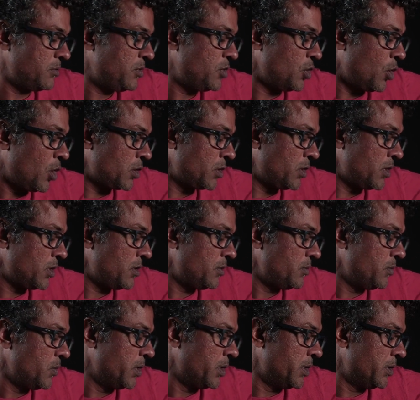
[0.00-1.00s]
thought
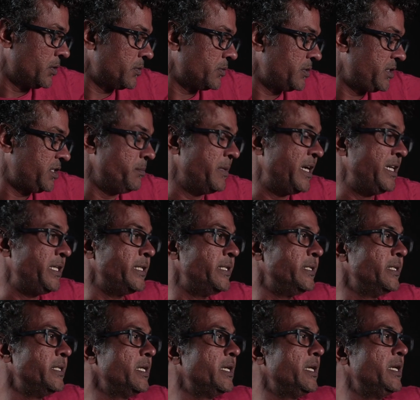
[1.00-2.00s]
were
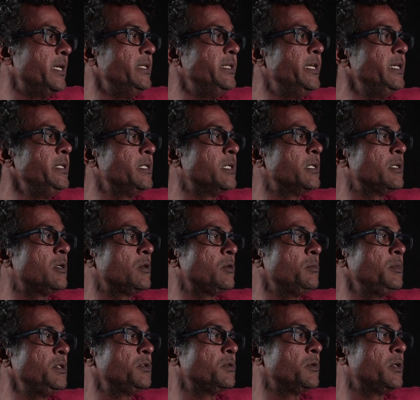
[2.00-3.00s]
cemented didn't turn out to
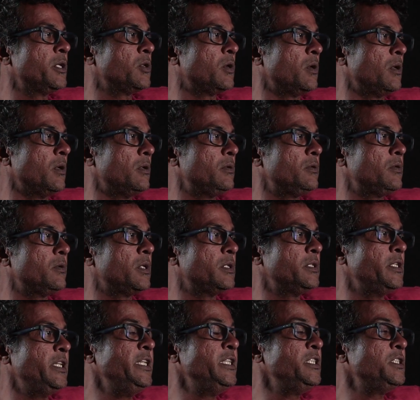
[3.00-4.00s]
be so at all. So
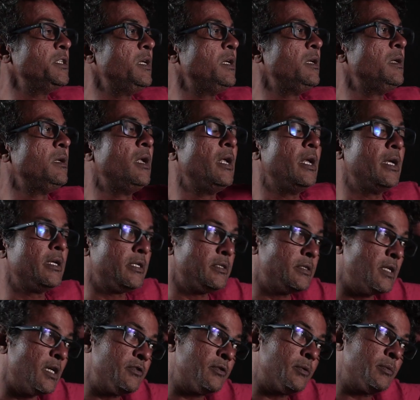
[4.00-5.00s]
the initial
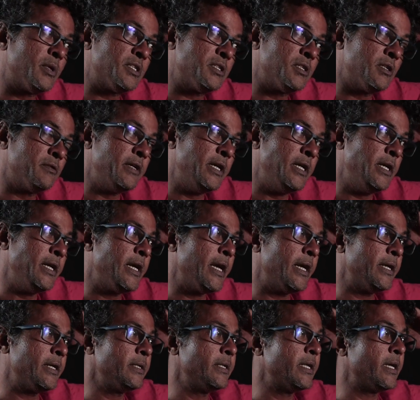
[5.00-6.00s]
results from our survey
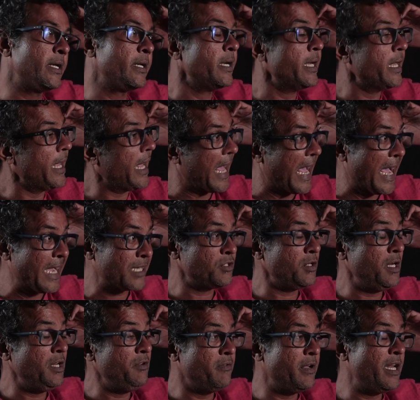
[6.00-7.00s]
indicated that
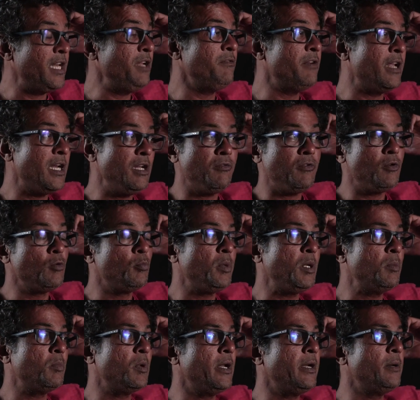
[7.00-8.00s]
actually very, very few
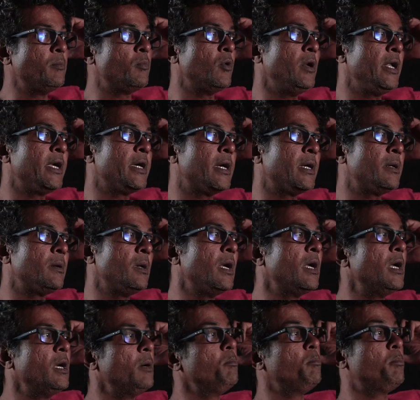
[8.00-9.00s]
people in Pulicat
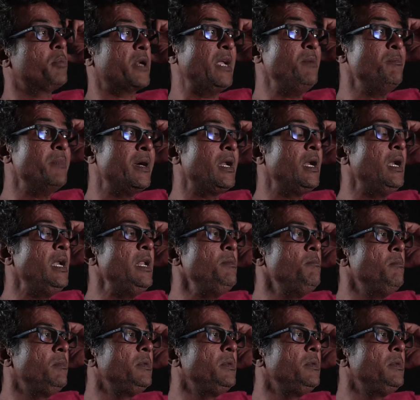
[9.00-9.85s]
primarily